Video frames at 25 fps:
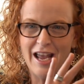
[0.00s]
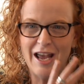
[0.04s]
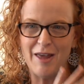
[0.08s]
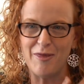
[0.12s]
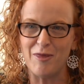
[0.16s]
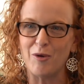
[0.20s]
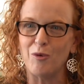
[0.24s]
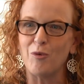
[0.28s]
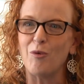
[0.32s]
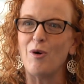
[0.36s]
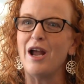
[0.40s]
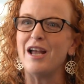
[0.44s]

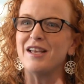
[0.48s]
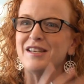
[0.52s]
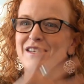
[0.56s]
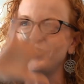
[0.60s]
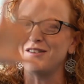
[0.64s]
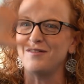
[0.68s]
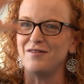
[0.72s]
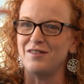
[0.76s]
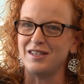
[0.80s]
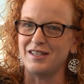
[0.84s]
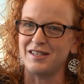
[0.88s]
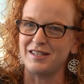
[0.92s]
and the
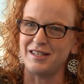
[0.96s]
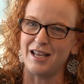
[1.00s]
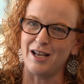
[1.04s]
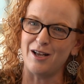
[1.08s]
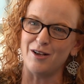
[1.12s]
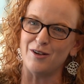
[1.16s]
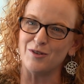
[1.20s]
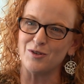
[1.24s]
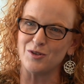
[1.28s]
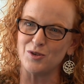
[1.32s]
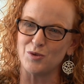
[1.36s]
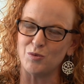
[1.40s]
rest of the
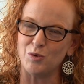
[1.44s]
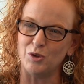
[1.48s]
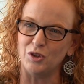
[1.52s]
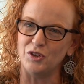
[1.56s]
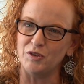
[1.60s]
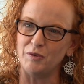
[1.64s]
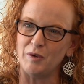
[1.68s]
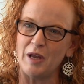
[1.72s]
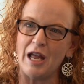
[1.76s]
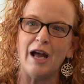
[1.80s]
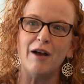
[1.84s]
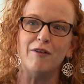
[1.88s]
cells
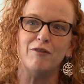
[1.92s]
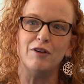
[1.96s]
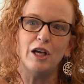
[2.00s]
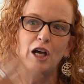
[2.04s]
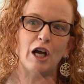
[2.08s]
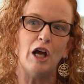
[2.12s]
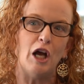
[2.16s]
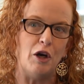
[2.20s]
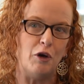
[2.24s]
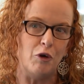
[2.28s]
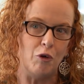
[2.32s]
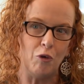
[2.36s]
will have
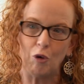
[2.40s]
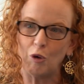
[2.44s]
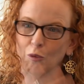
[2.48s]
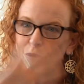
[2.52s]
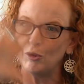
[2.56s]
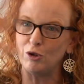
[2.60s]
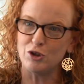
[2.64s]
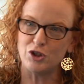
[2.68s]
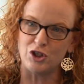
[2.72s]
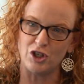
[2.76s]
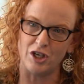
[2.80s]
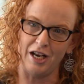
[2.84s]
a
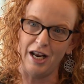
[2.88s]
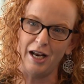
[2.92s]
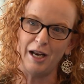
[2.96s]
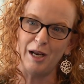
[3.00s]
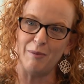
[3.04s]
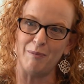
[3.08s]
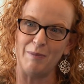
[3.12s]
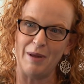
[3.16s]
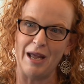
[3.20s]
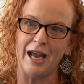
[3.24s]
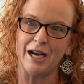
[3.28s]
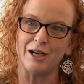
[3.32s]
normal
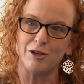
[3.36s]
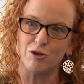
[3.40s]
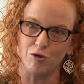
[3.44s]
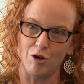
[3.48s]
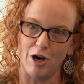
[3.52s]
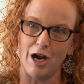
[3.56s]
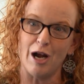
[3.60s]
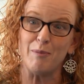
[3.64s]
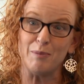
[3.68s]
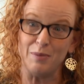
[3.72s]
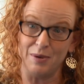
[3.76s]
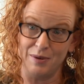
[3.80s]
genetic
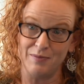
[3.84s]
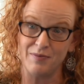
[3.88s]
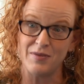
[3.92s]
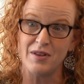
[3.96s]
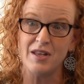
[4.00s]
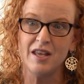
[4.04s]
backdrop.